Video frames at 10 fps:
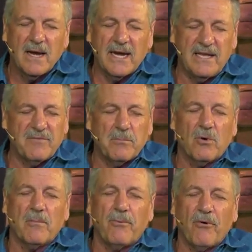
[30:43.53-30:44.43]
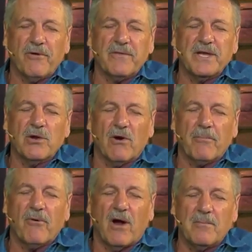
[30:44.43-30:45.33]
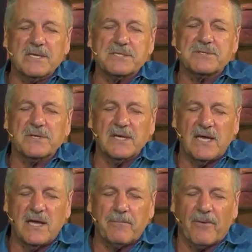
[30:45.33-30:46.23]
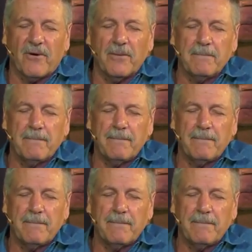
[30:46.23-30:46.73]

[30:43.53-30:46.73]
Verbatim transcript: And even more importantly, you're a promise keeper.